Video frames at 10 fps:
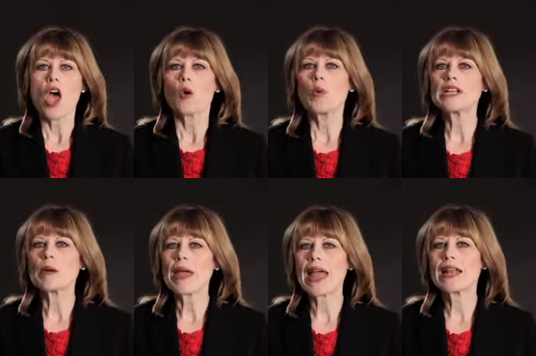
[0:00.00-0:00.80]
We
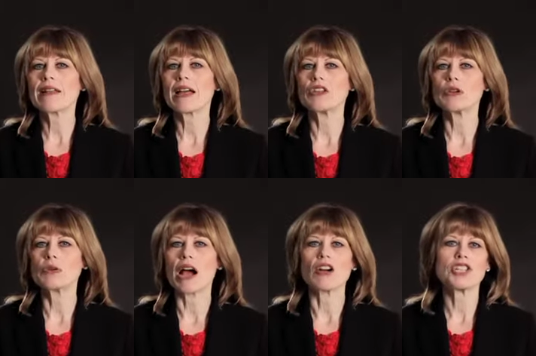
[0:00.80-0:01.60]
depend on you
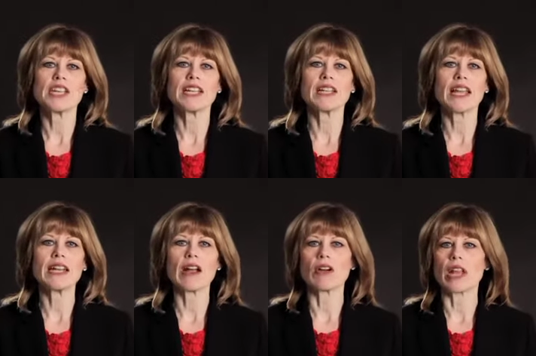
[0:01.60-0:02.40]
to
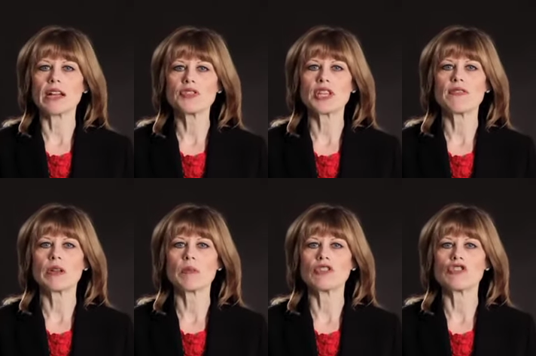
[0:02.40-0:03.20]
articulate our
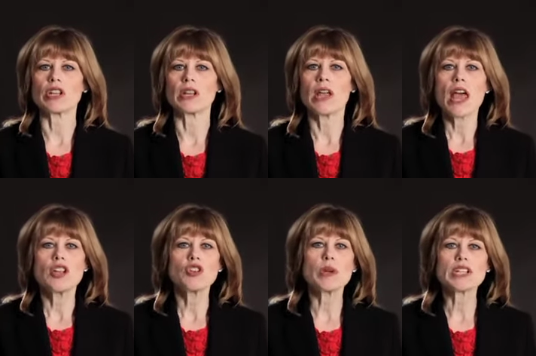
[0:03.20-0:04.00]
life-saving mission,
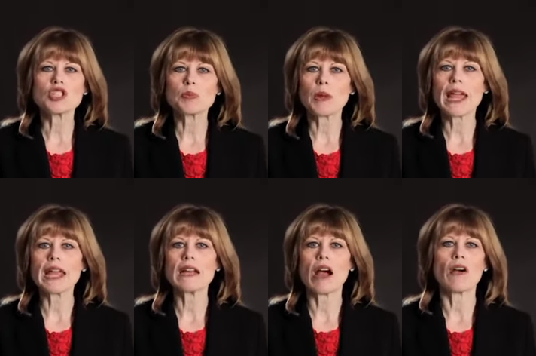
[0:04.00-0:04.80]
to
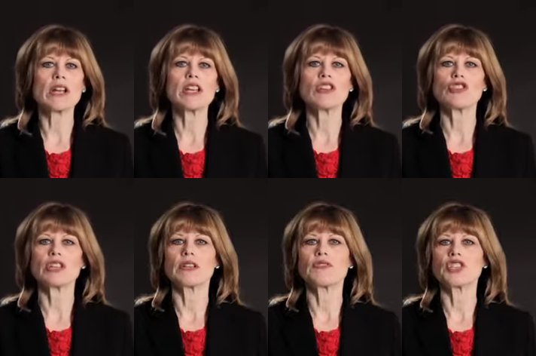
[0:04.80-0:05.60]
explain our
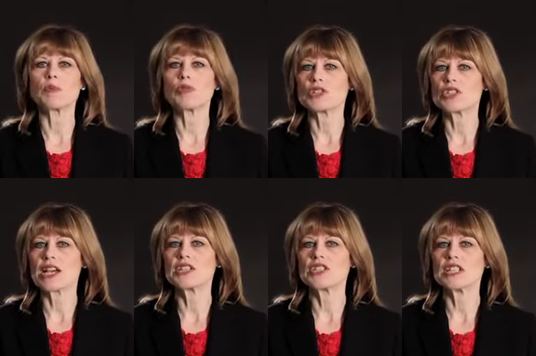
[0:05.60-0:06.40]
initiatives in
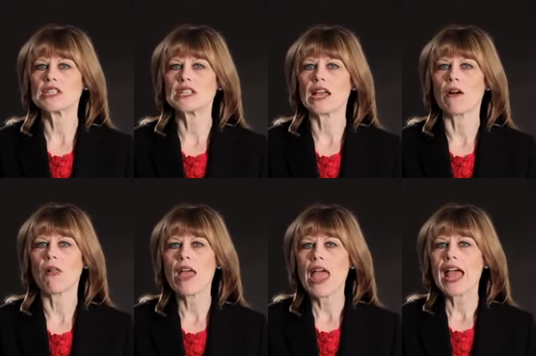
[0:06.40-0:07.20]
precise detail,
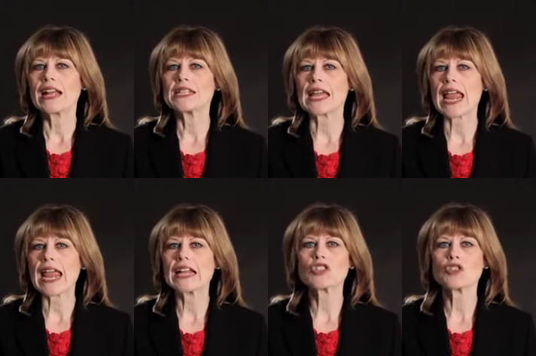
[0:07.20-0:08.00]
and to
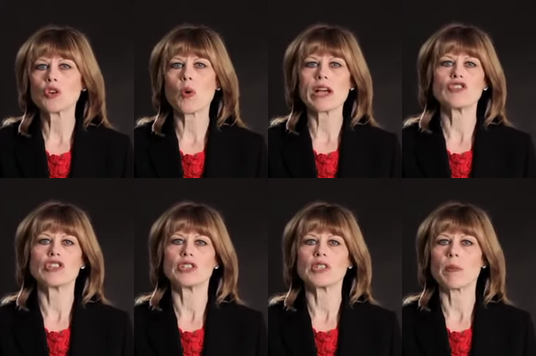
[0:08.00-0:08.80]
answer
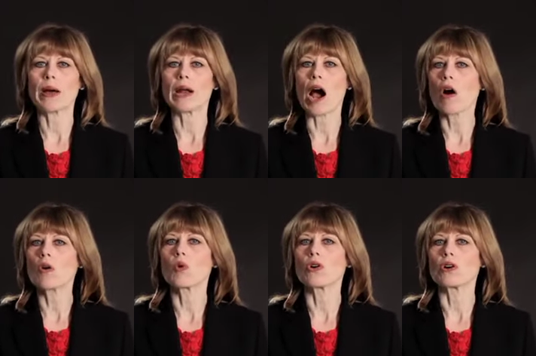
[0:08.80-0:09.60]
questions about our
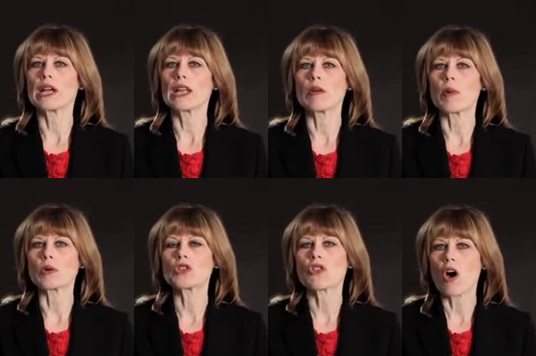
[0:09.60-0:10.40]
work in the
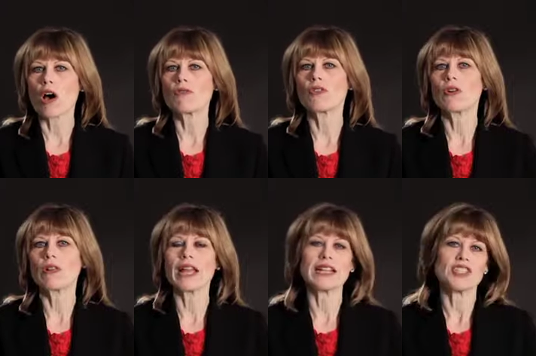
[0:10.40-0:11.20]
most thoughtful
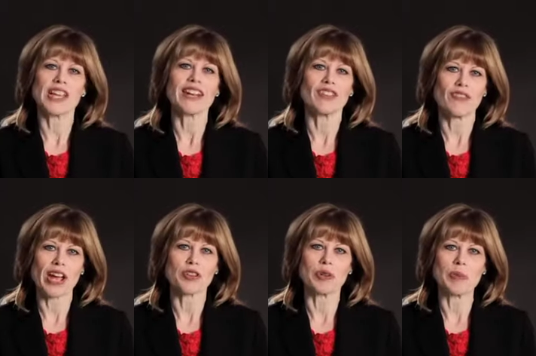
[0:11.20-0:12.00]
and
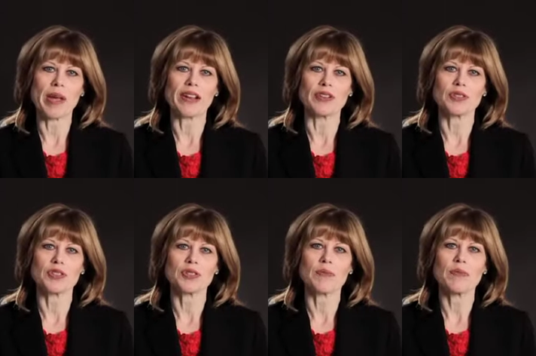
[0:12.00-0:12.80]
satisfactory manners.